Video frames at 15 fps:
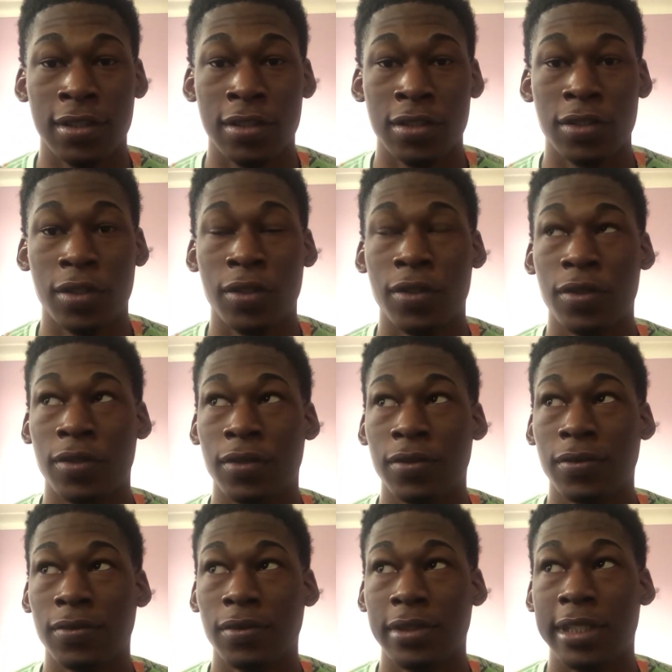So
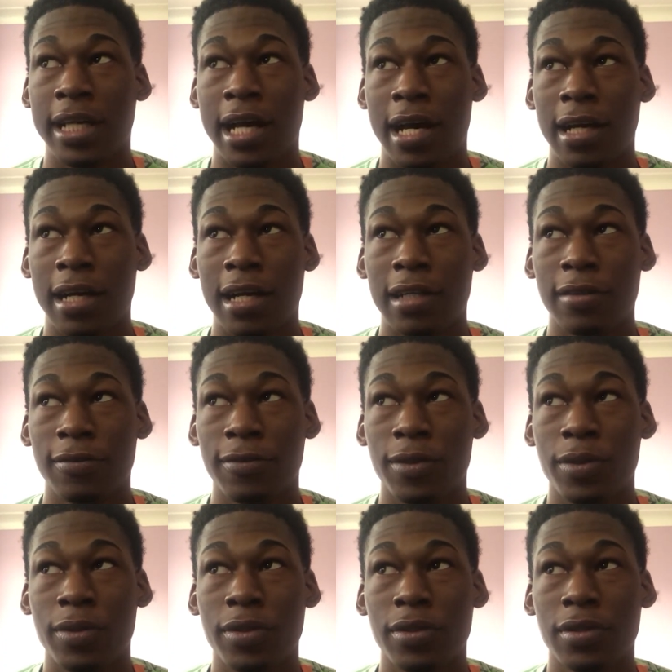yeah, I got
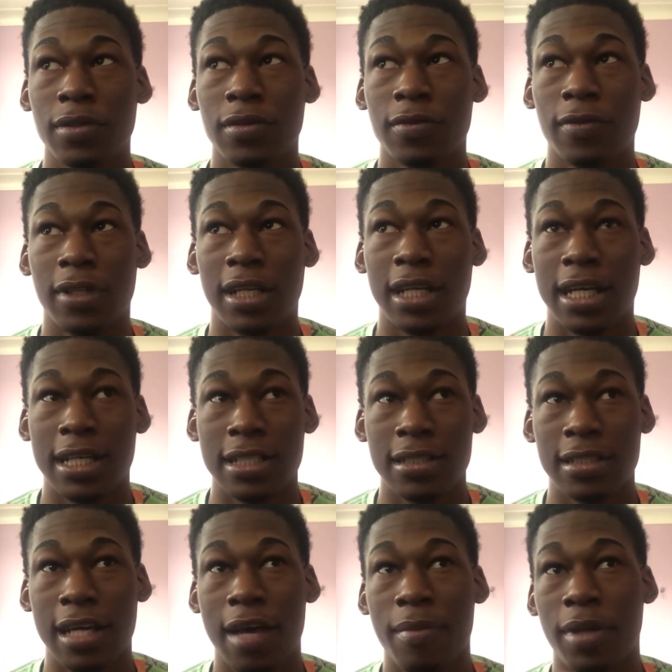refused for the
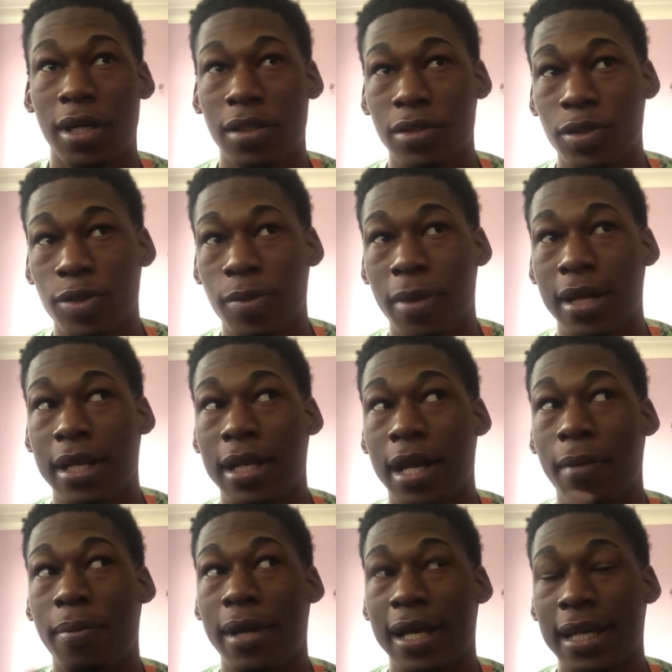last time in October, and then
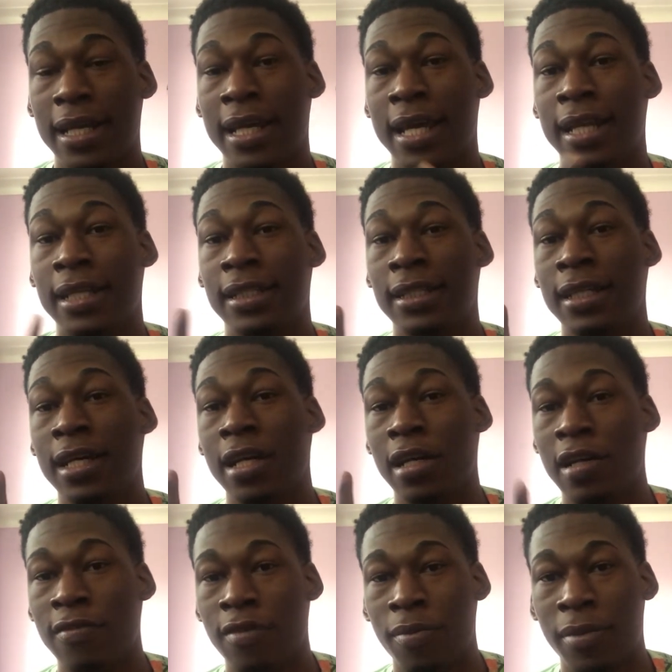I applied again
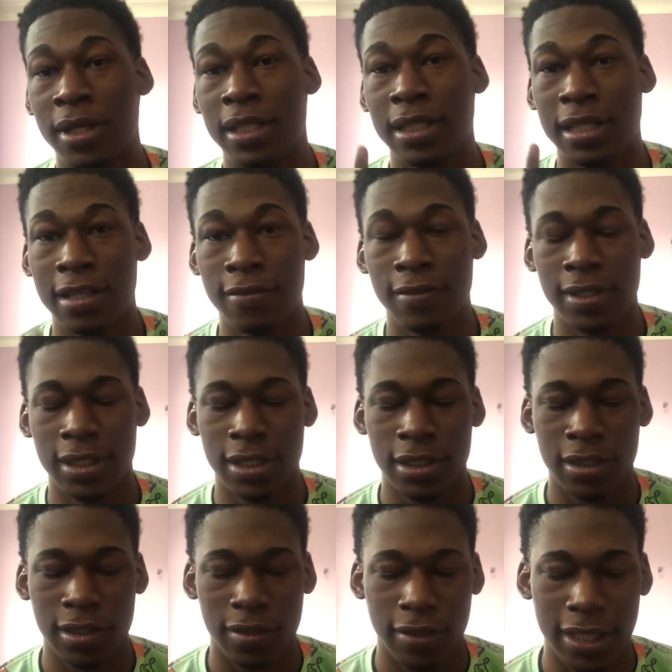November the 11th,
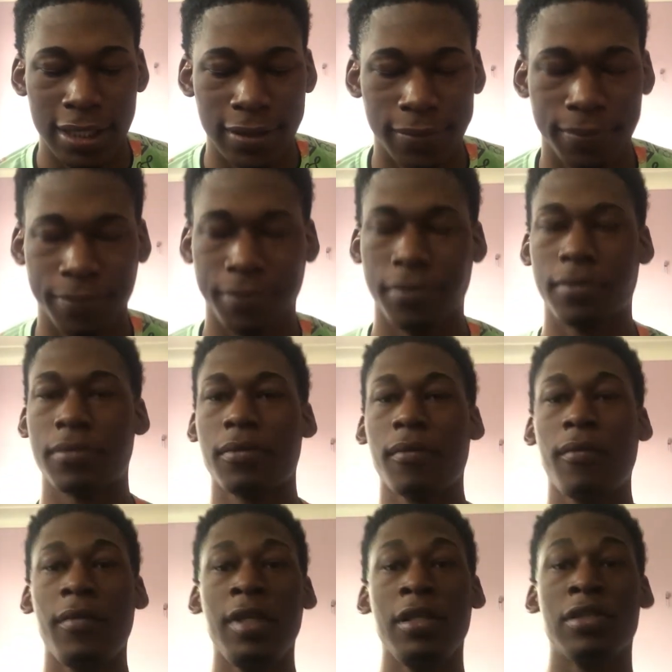right?
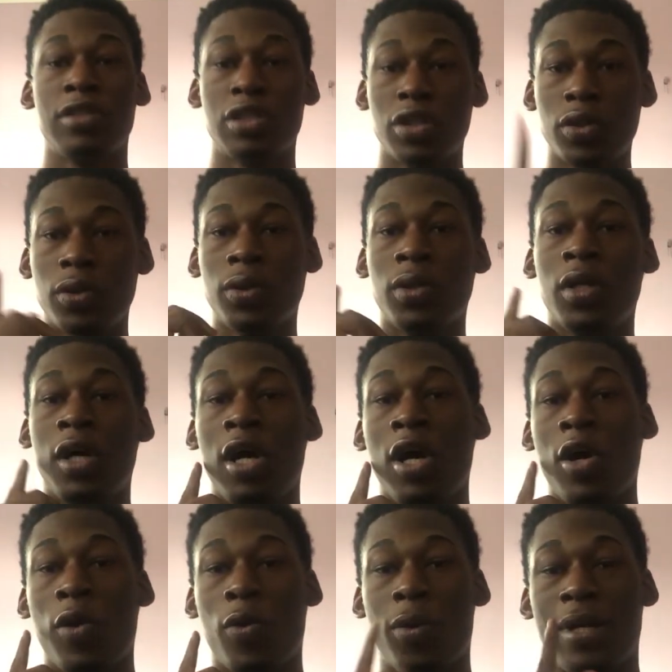So
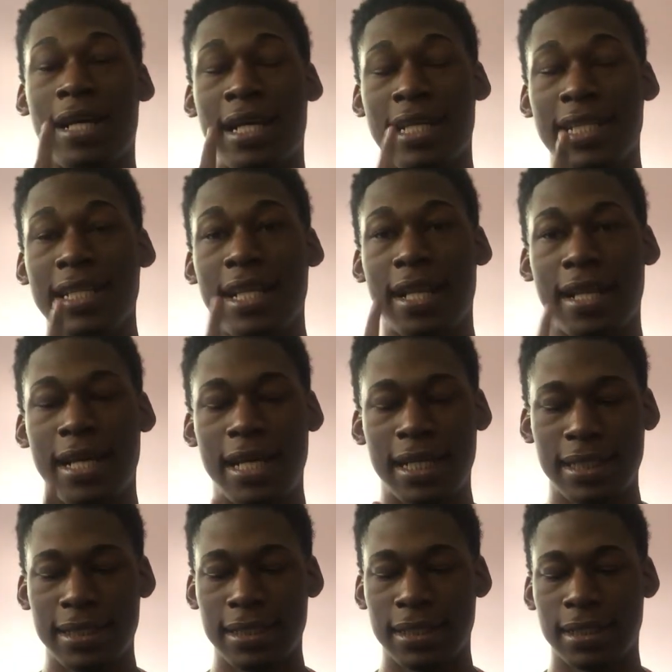when I did
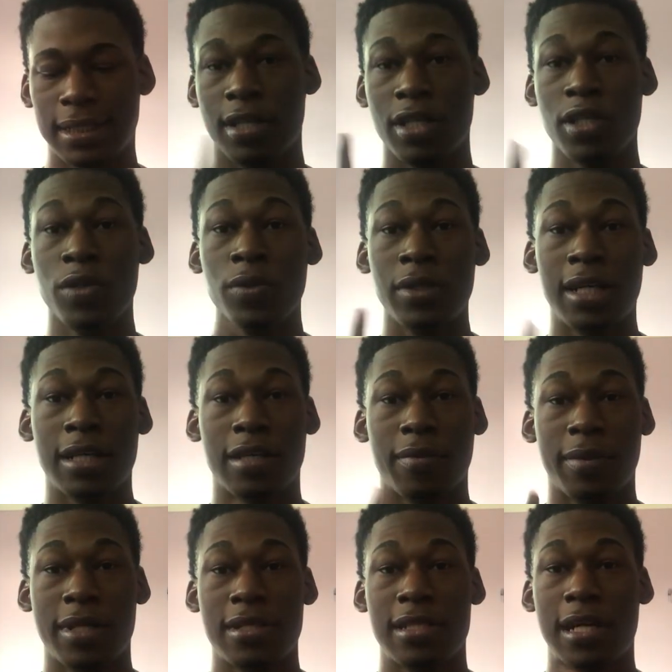that, the new
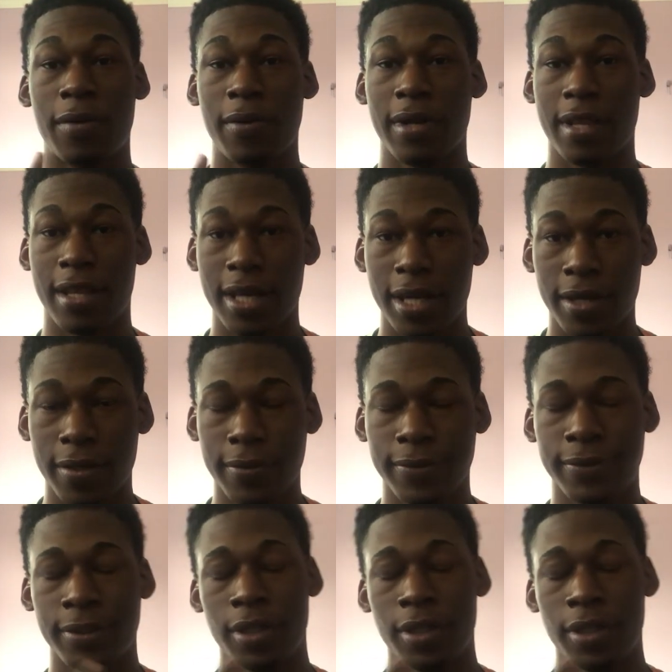documents that were there